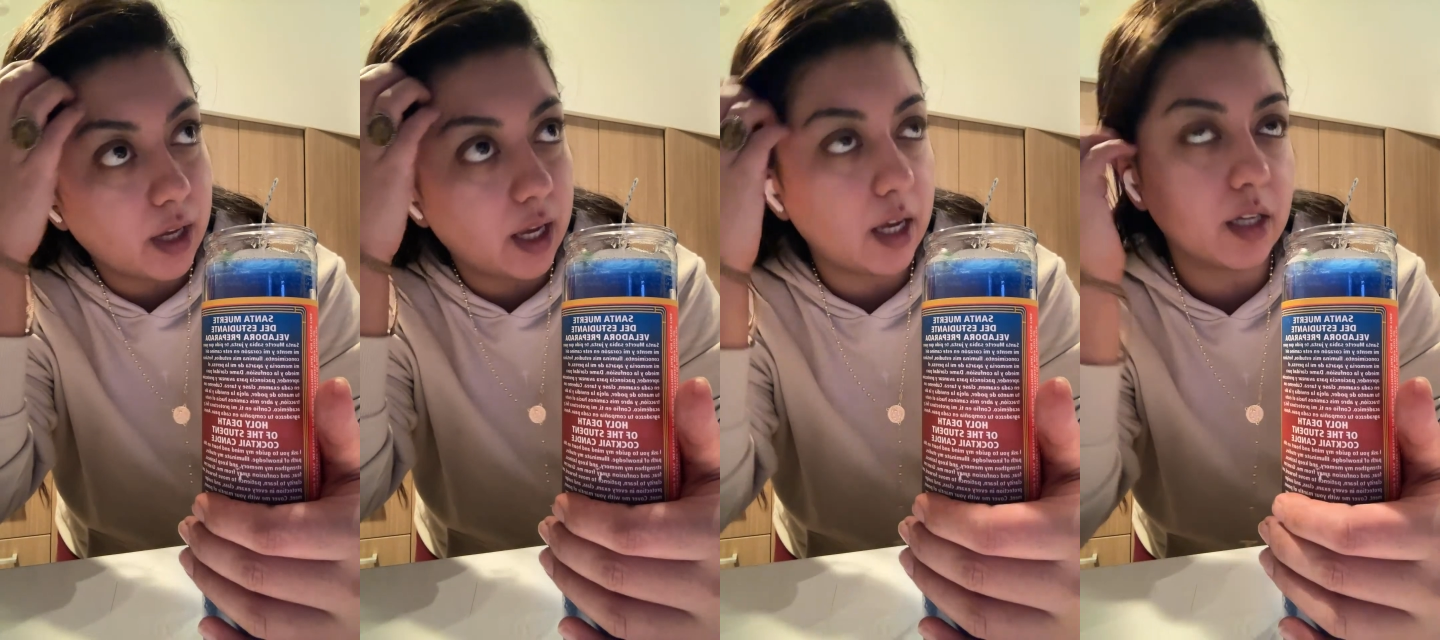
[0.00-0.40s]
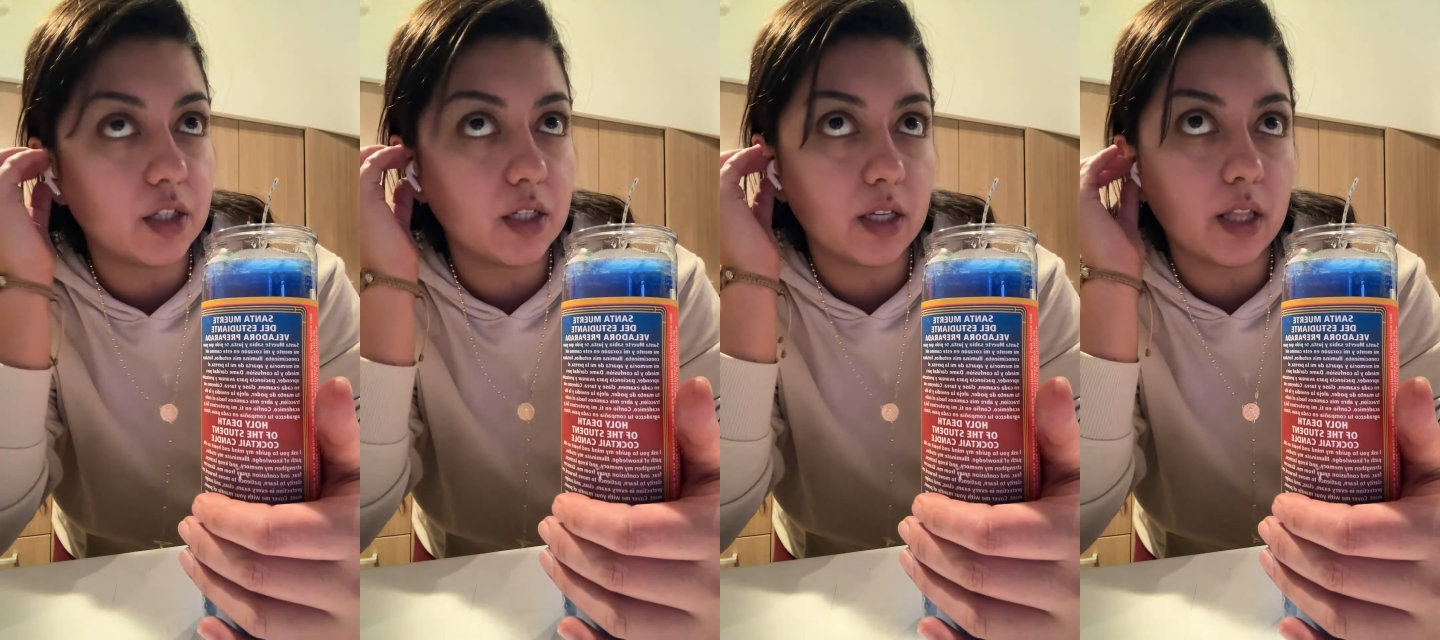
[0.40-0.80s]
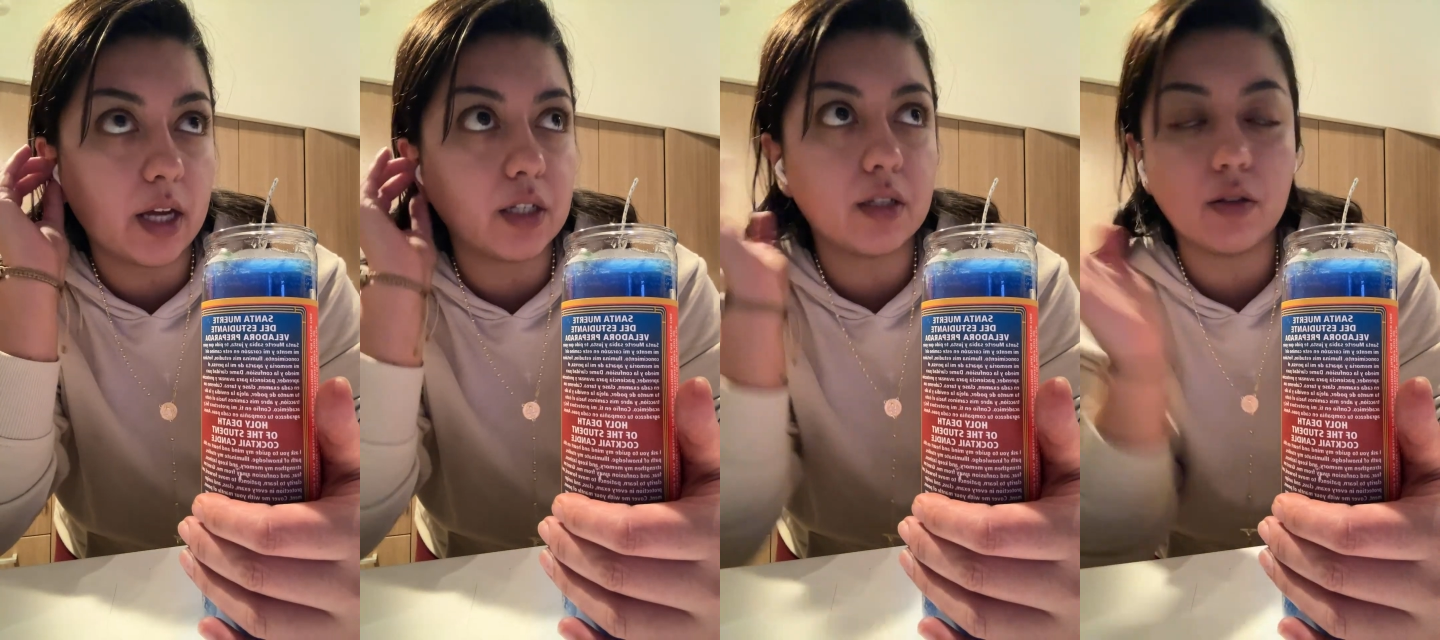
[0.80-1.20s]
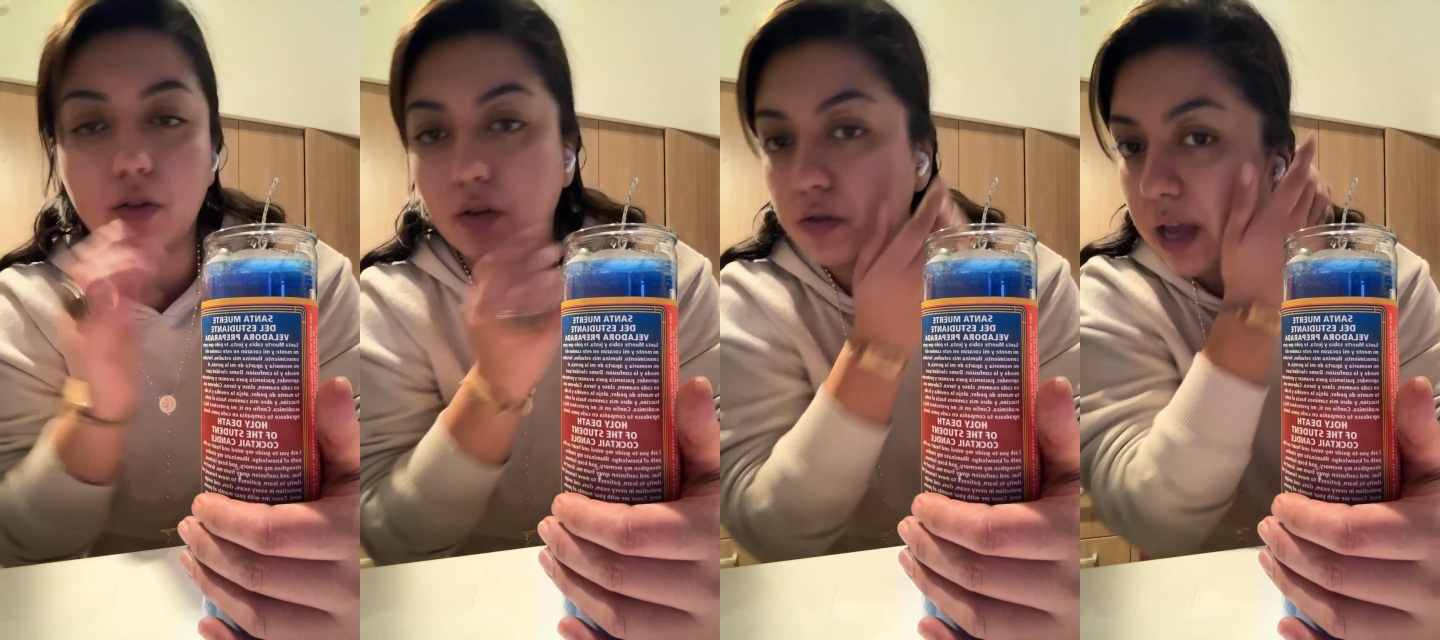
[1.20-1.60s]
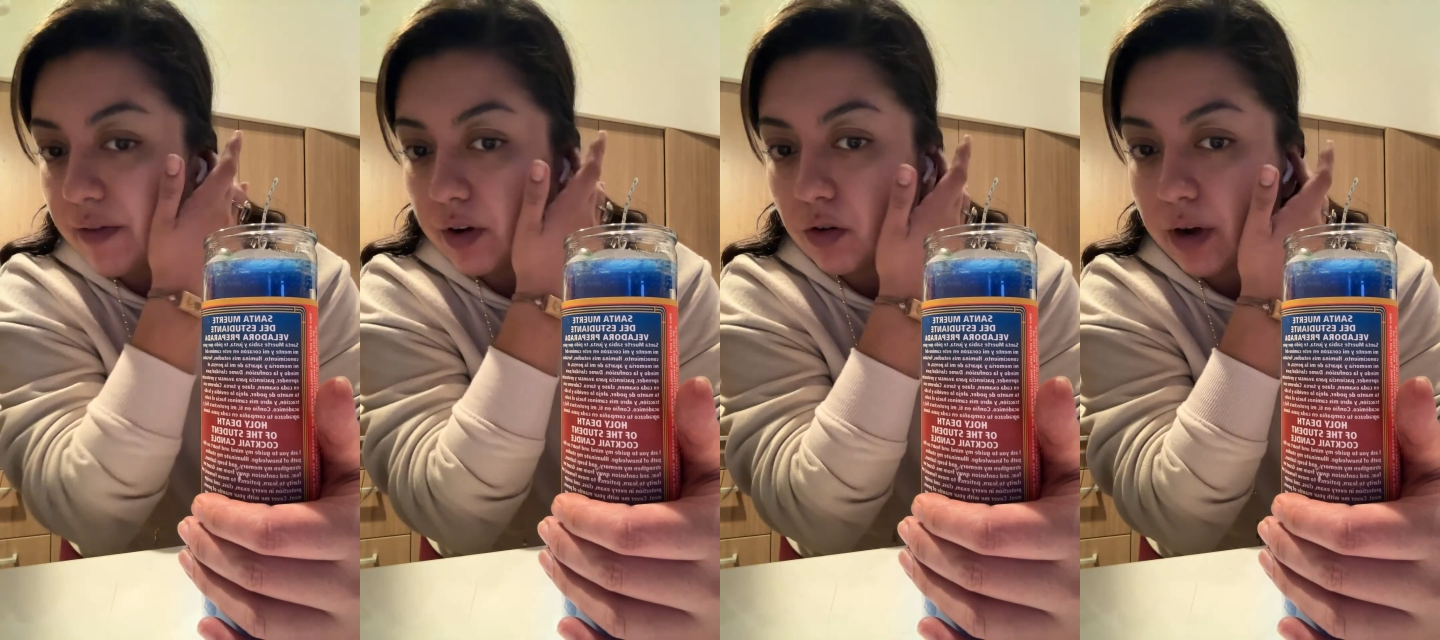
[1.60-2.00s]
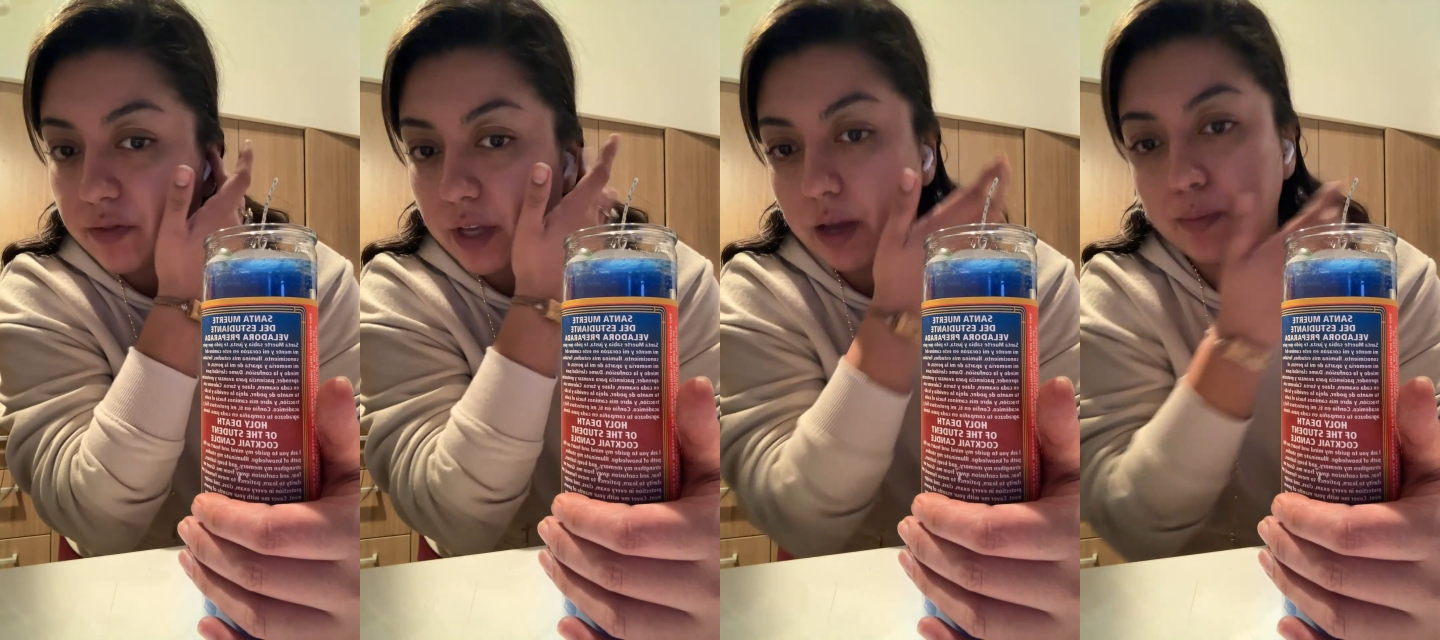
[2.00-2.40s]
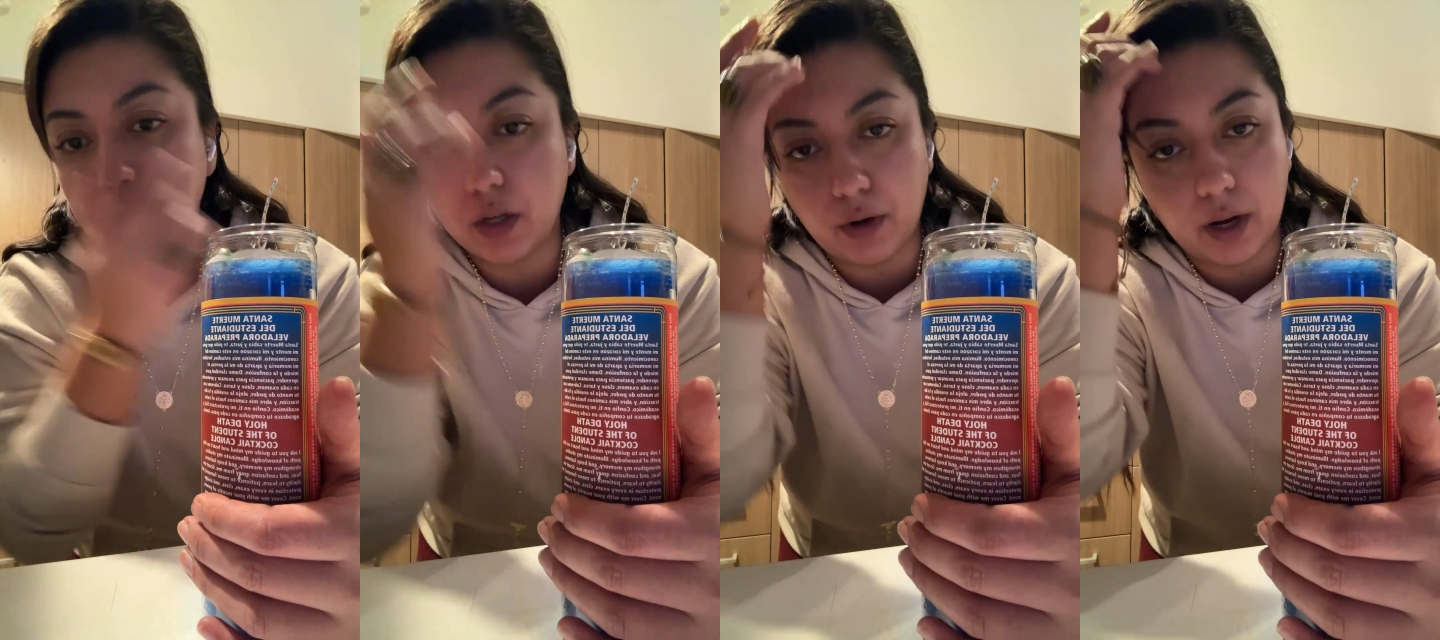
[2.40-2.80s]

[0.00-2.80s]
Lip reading: And she said that those haven't arrived yet, but she